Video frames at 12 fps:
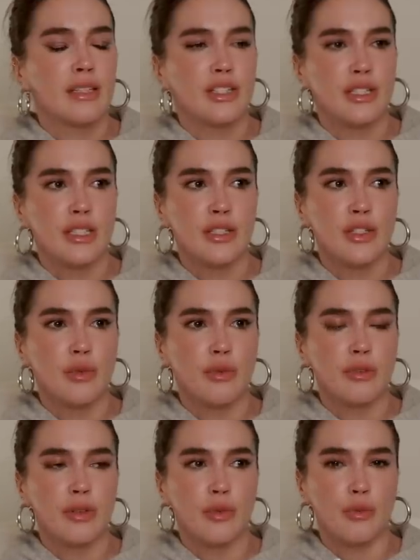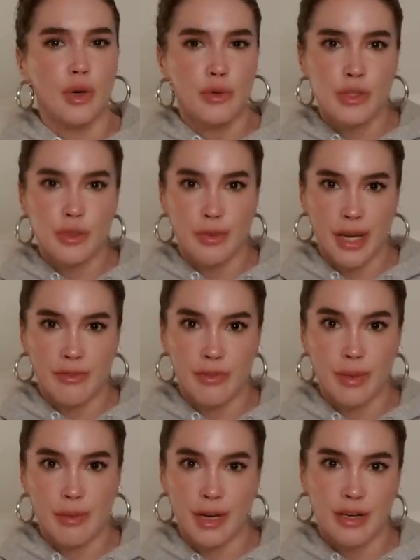just such a gross way
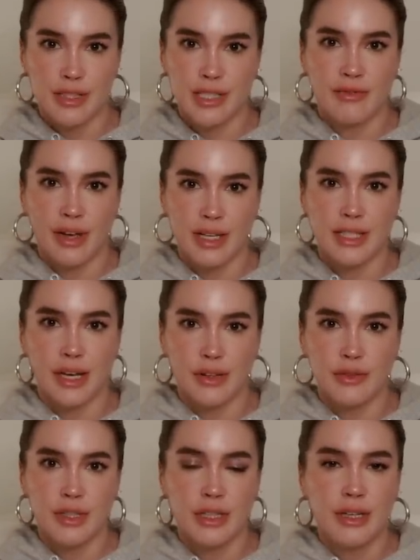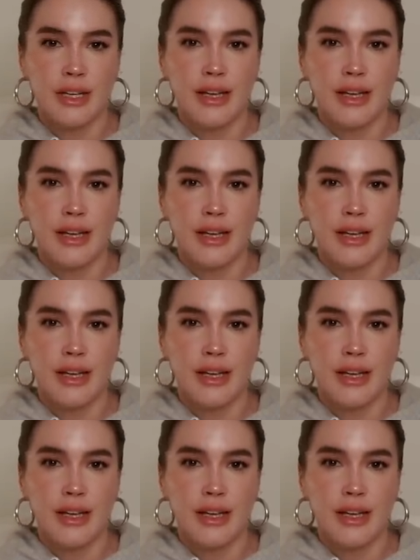for my parents to find out.